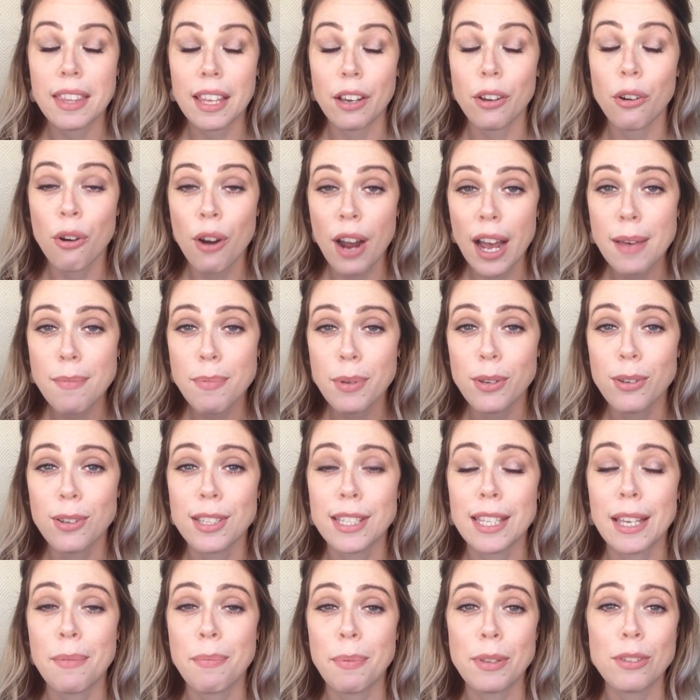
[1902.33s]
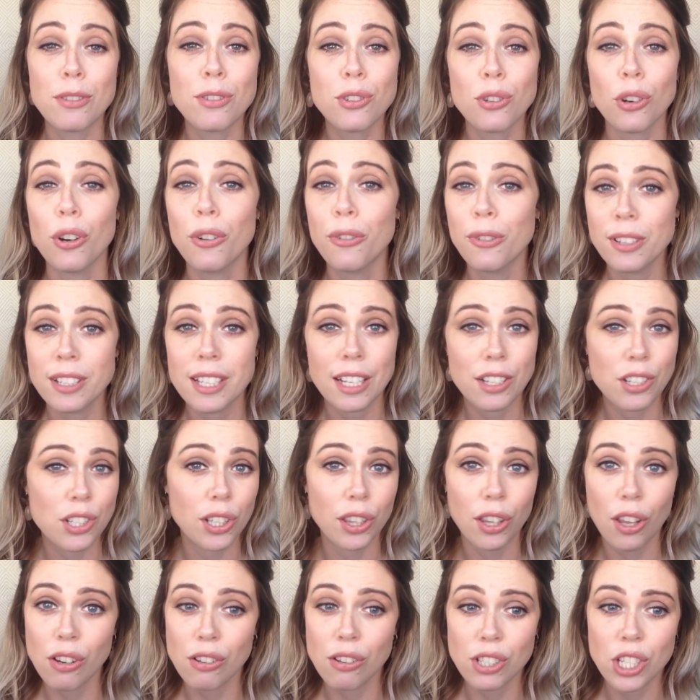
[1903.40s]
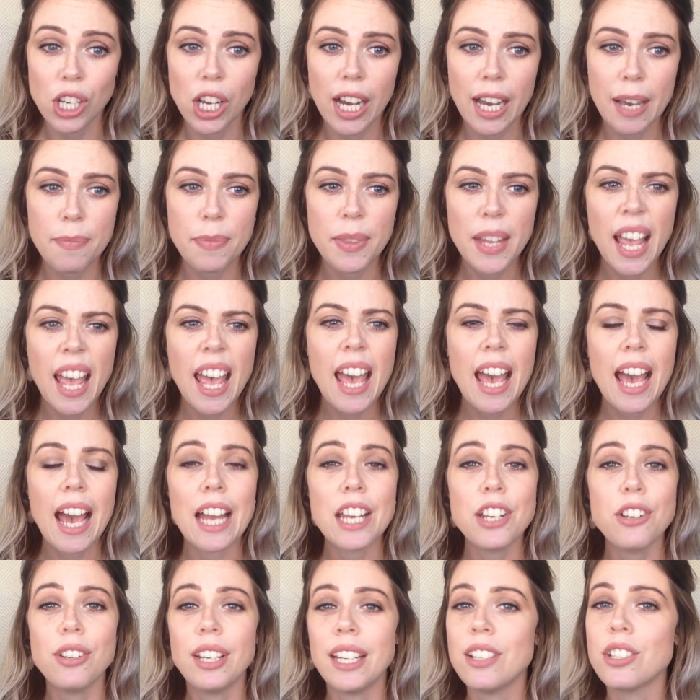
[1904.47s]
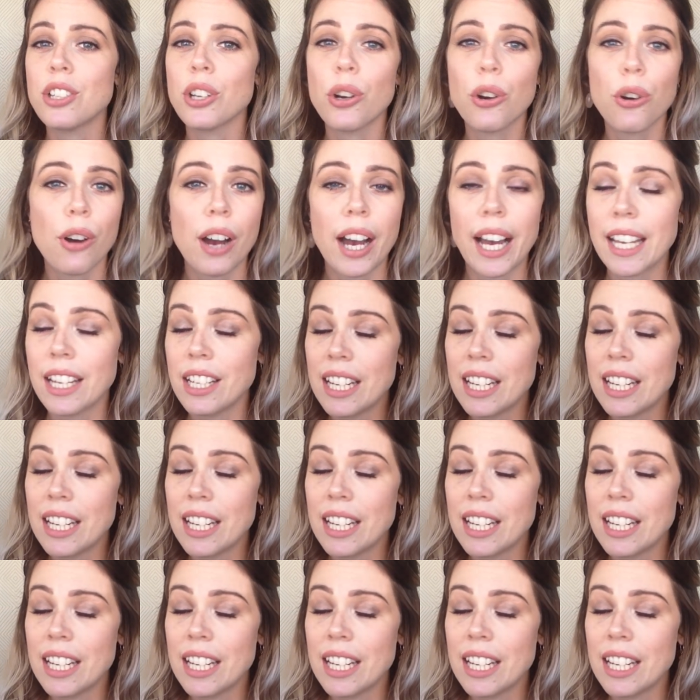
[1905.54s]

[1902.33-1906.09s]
They cry because they've been strong for such a long time and you need to cry.